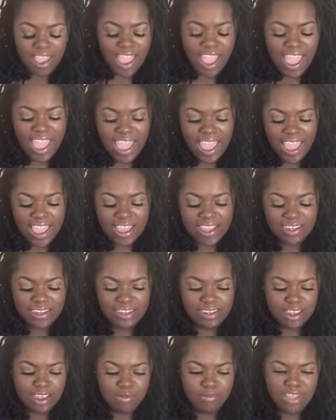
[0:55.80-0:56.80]
and
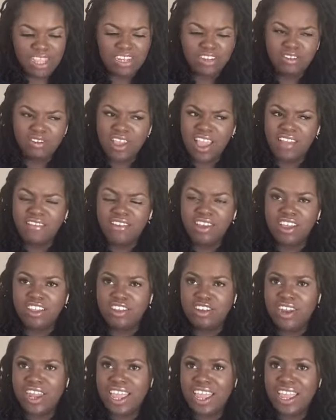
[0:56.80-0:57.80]
um, they do have other
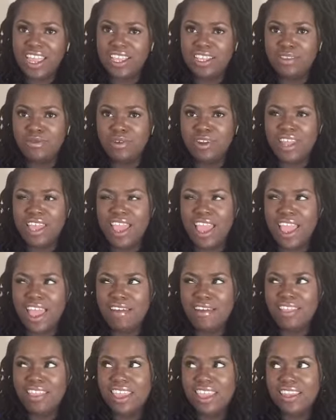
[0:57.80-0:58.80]
days where they have, I
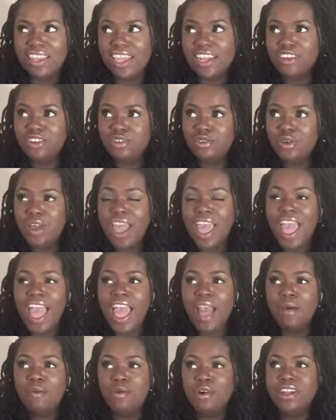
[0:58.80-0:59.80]
think they do,
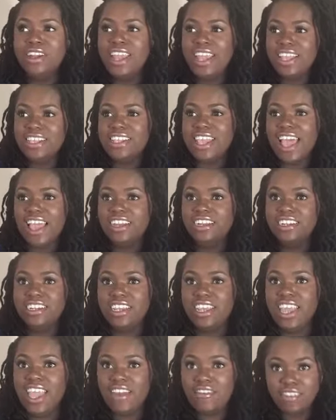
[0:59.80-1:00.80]
one day is
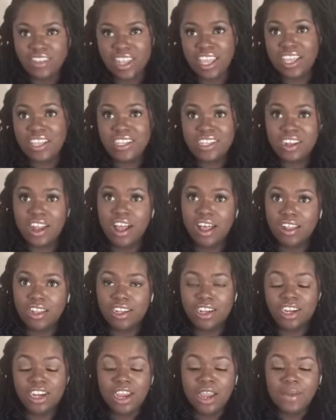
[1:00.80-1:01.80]
actually everything's a dollar.
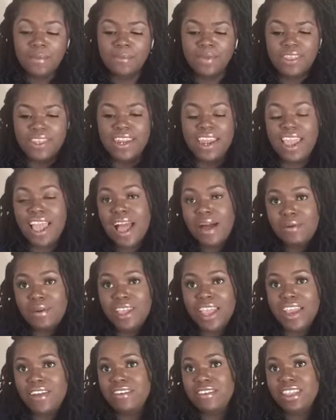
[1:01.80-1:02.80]
But the day I went,
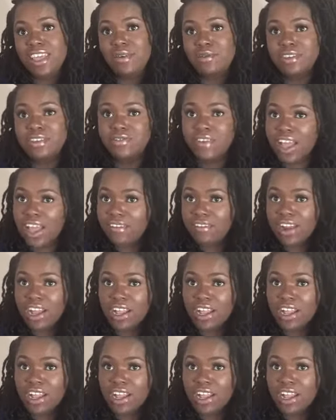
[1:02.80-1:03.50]
everything was $5